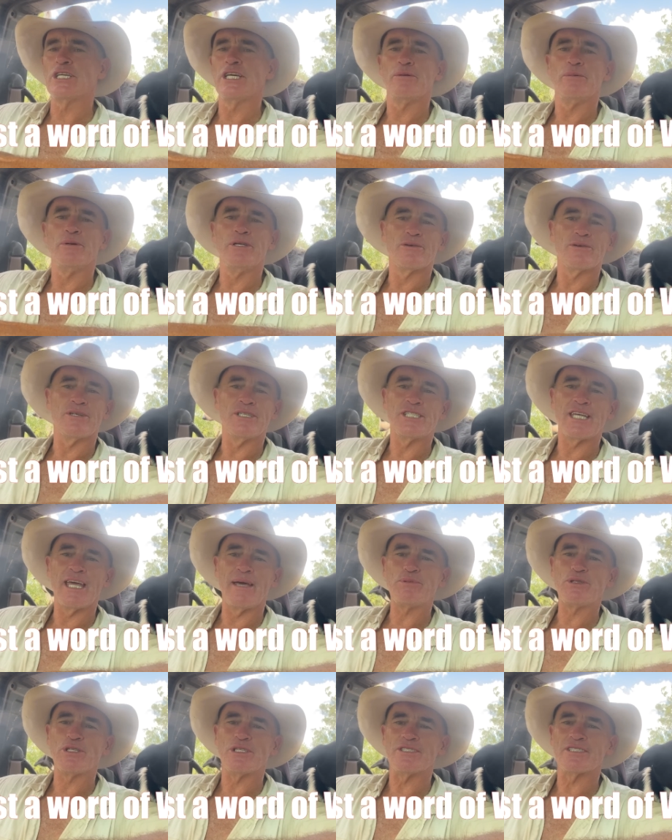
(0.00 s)
a bit of
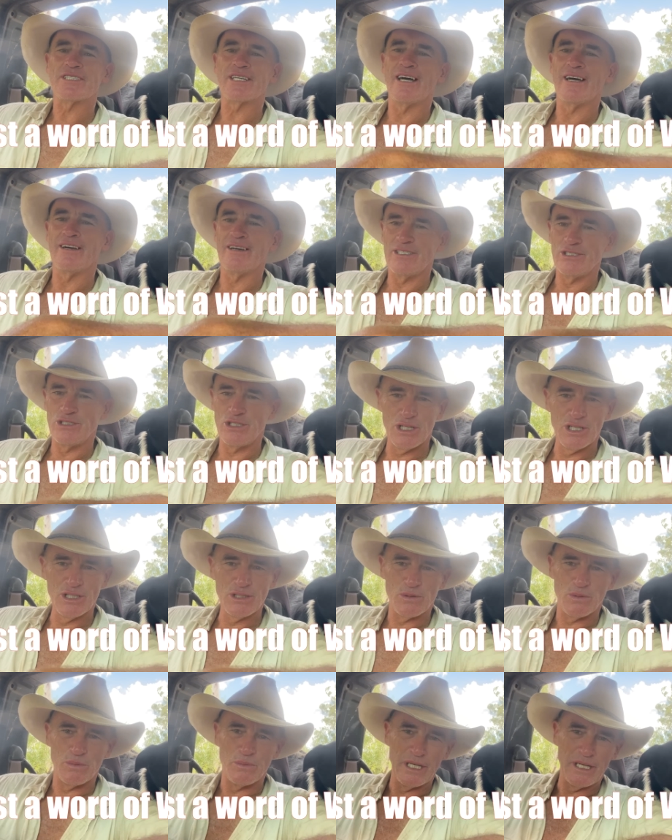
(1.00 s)
reception. So as
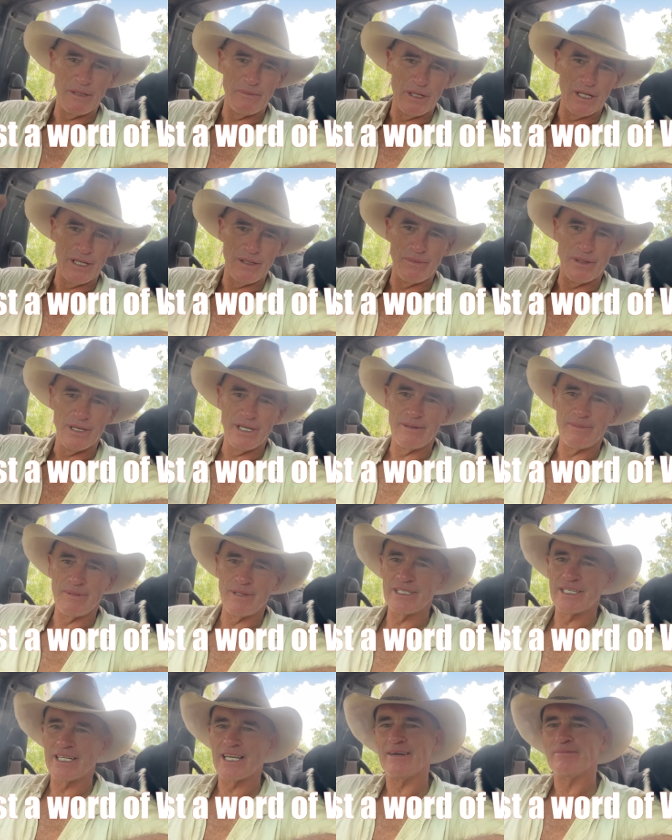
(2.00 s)
usual, BBB, beep,
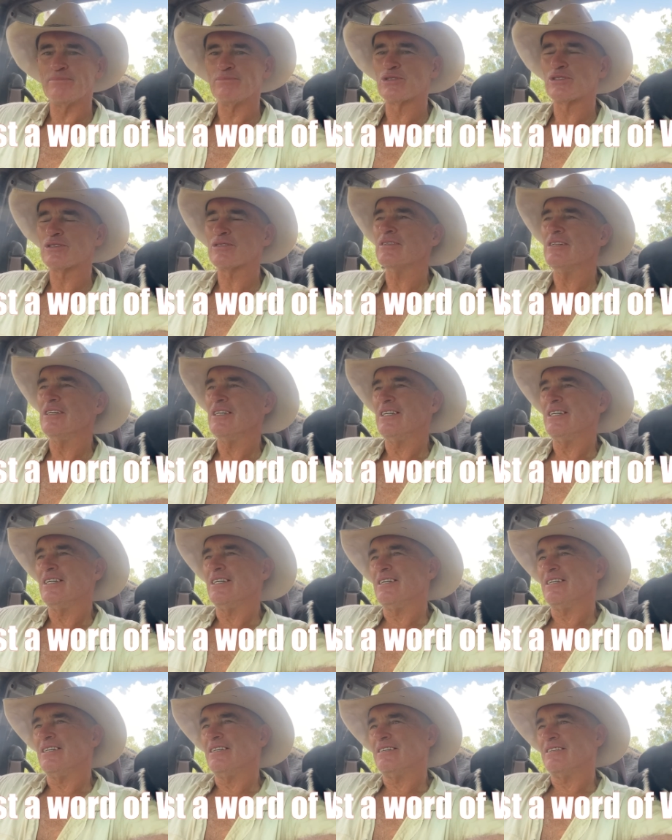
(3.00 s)
in comes,
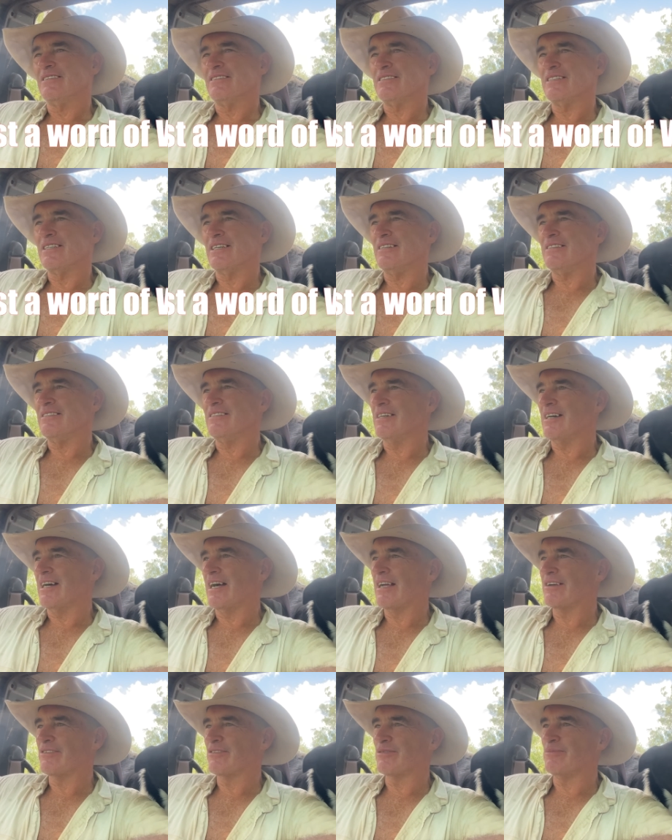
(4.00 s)
yeah, a
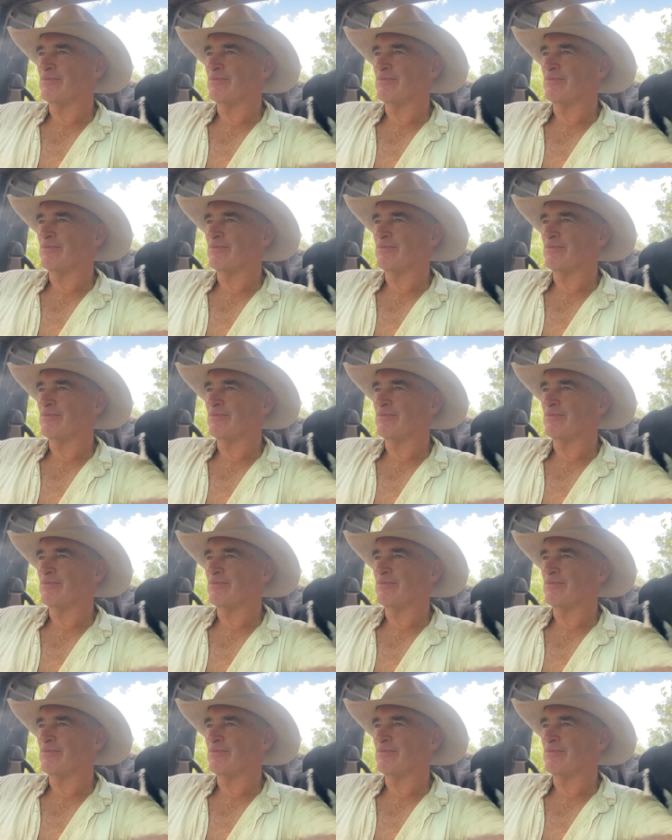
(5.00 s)
hundred